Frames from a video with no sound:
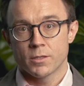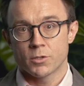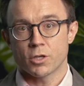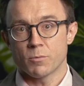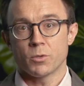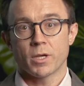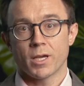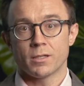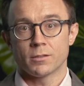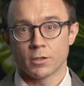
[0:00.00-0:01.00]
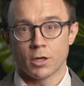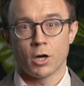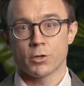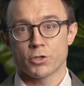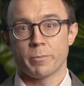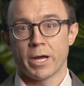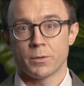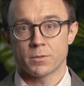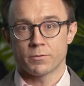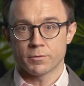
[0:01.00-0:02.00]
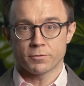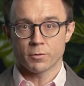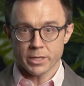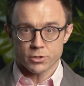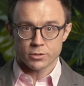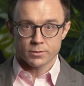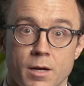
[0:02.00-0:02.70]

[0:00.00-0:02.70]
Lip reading: to communicate large amounts of information.